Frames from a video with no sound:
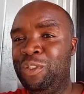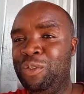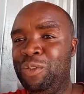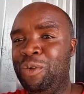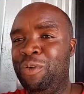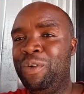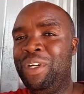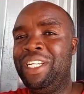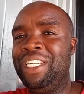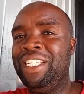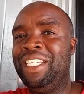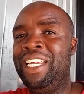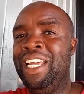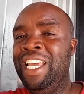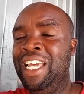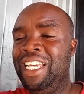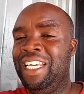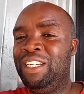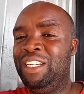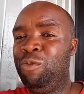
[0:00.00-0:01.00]
So when
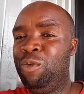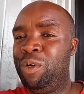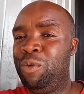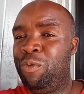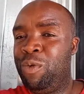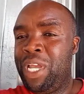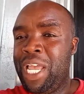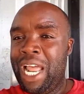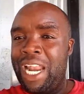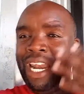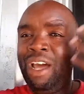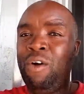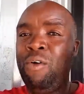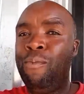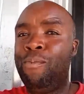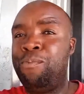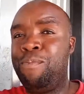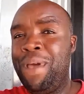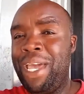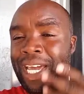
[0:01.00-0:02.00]
we are now
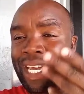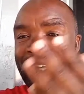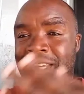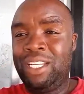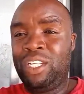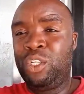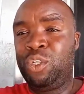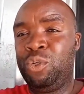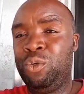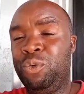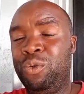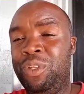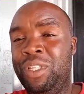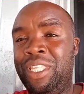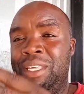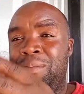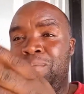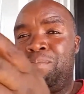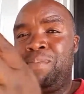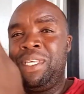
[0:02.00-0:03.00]
back to
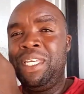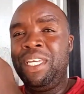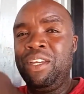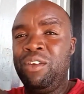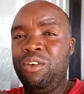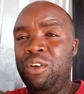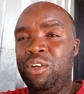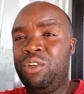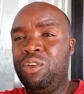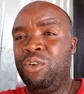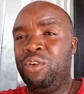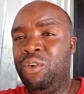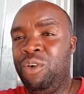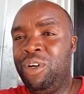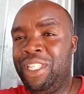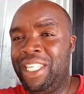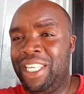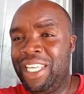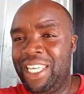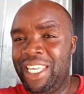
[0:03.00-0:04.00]
the period or
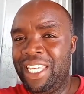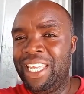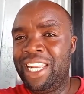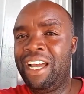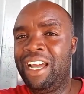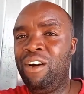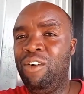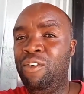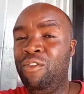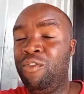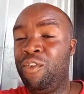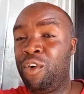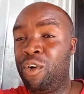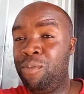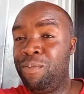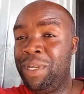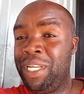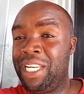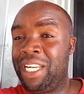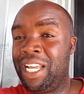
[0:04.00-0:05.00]
the era of
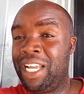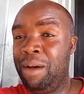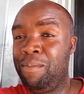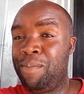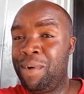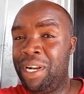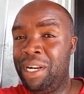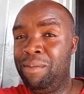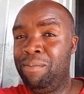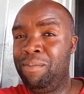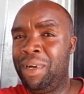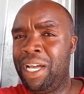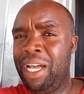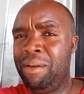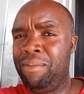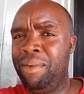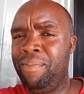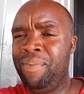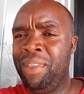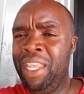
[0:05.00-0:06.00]
Robert Gabriel
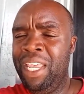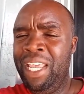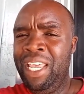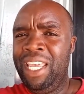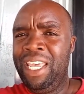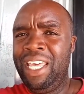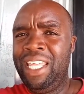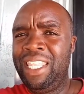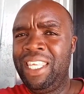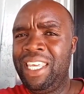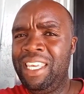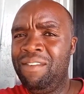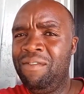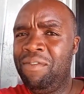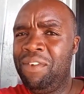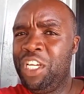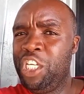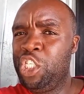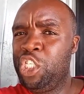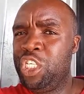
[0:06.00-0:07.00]
Mugabe, the
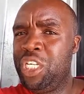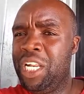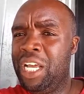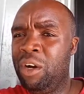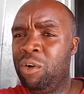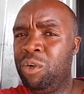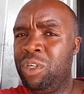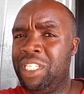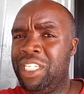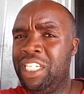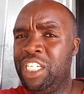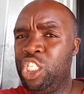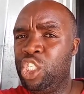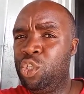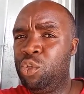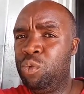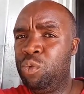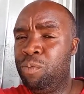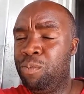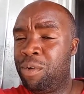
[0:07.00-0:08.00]
inflation, according
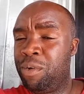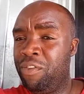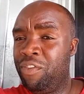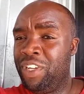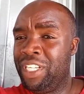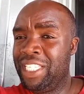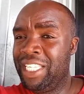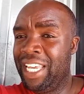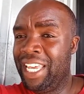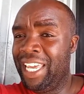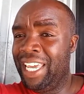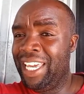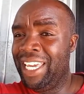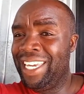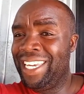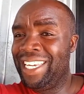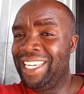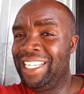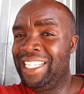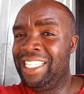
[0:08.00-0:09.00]
to Professor
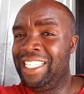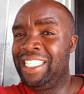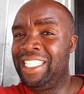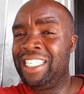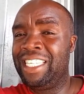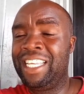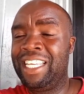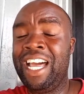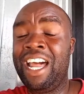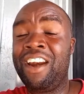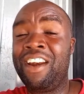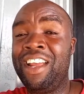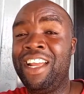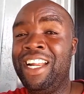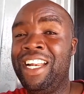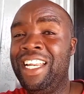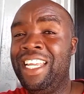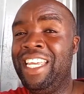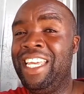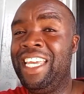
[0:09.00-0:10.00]
Hank, is
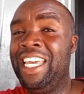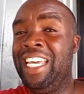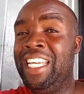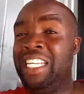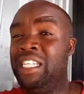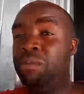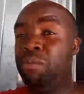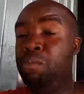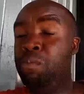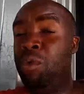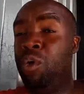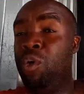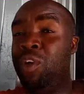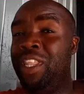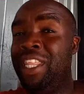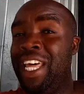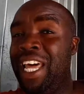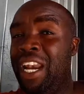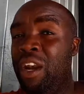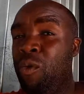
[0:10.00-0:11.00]
currently at more
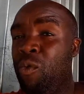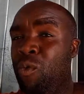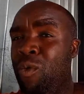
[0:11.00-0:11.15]
than